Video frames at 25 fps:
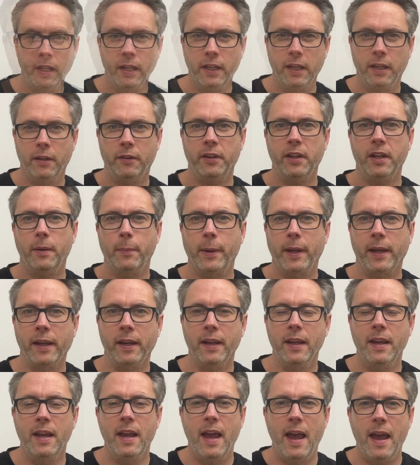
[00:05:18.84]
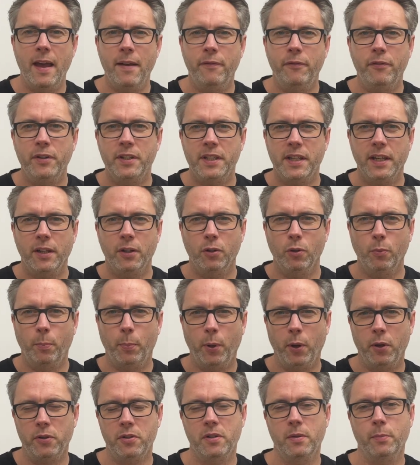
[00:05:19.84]
Now think about it, every single
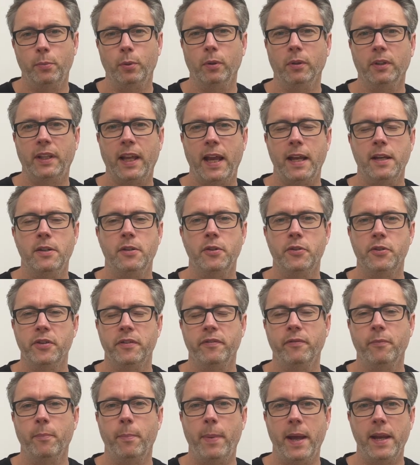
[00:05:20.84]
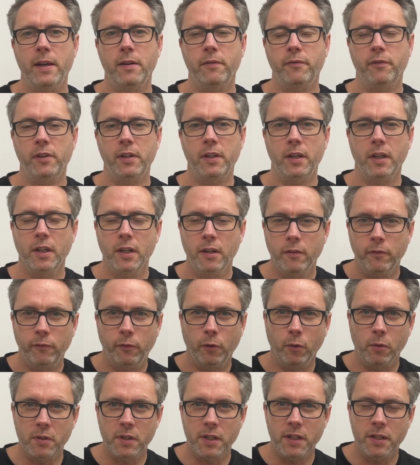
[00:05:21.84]
possible data-driven benefit
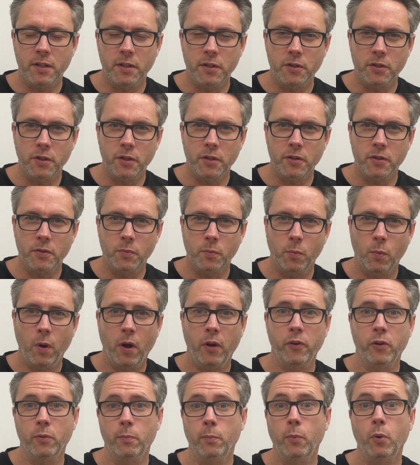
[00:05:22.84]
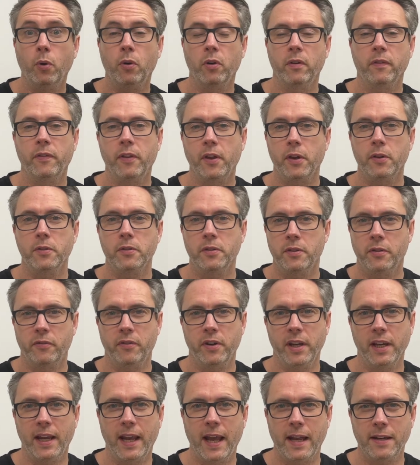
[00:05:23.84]
falls into just one or more of those
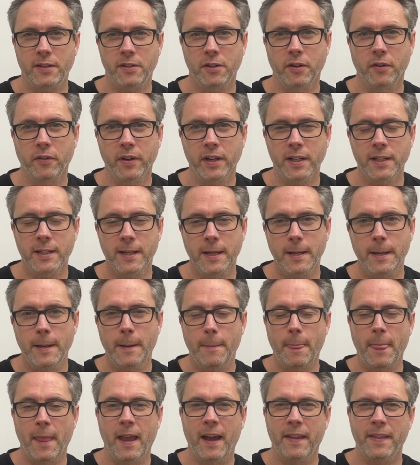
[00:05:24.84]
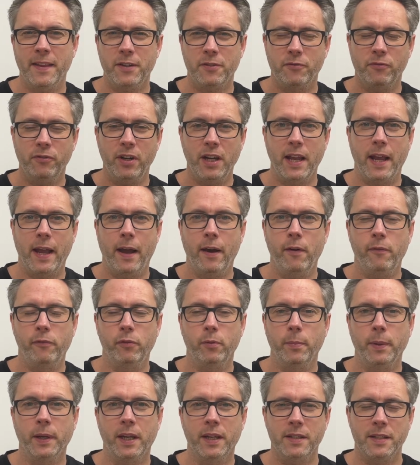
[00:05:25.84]
three categories. And that's really helpful
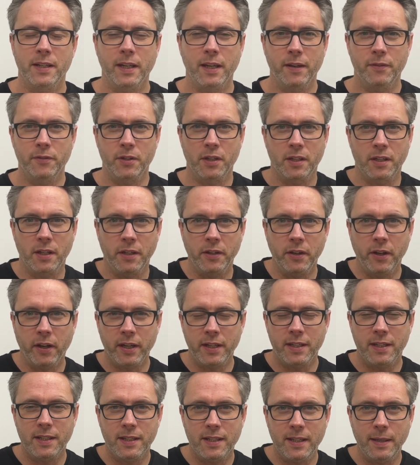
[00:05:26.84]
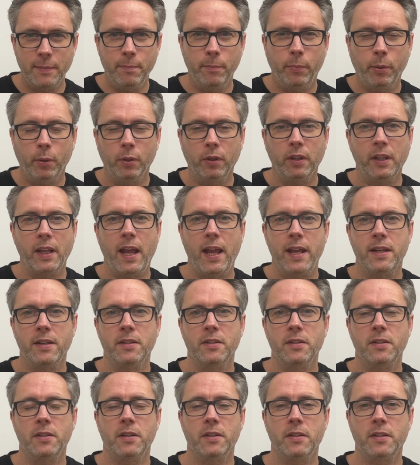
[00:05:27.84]
because it gives us a nice simple
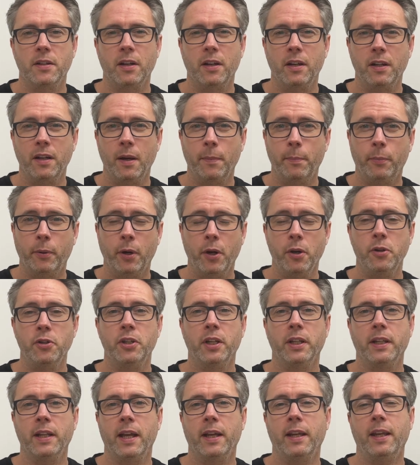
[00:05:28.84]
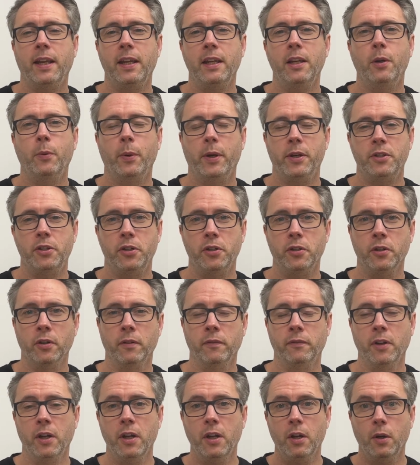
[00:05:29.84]
lens to start approaching that key question of
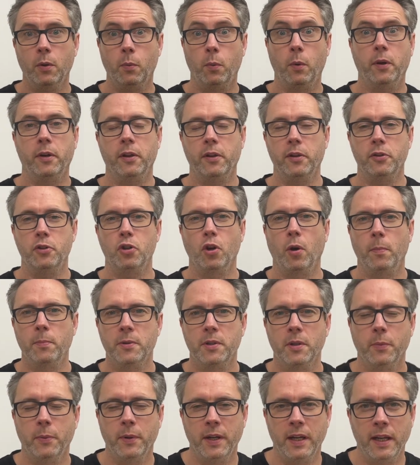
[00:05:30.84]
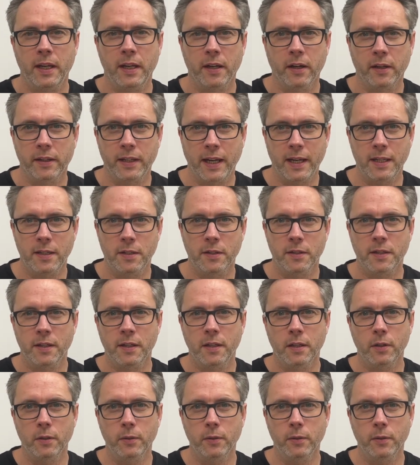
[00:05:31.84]
what are the jobs that we need our data to do.